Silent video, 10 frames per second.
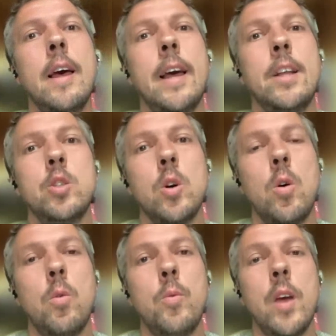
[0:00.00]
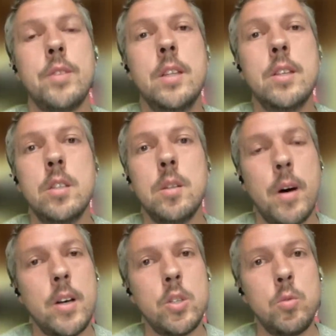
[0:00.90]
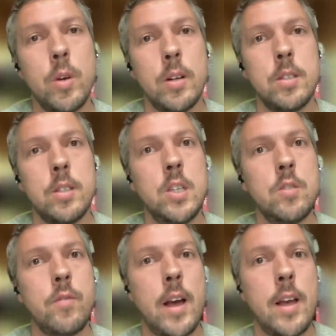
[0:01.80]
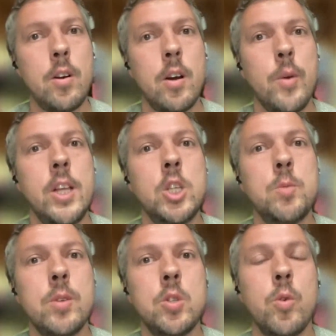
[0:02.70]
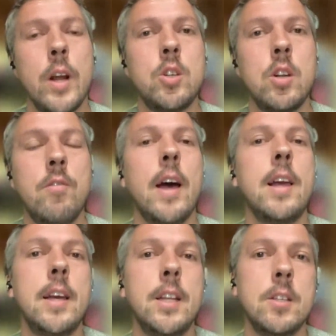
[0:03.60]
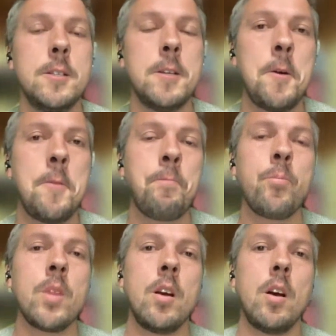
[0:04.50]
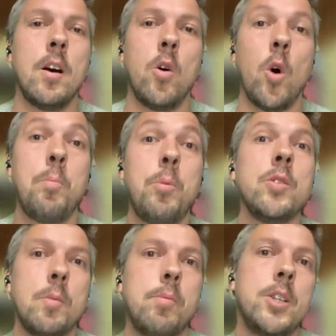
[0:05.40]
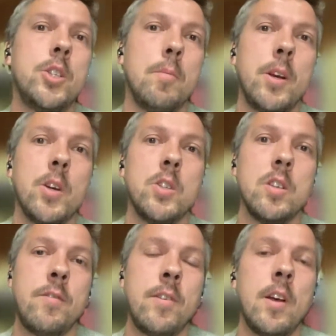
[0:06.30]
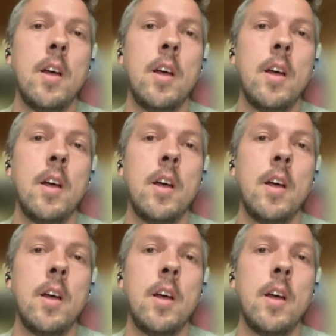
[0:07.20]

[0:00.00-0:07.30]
And so we have seen this in the past where ceasefire arrangements were actually violated or put under pressure because of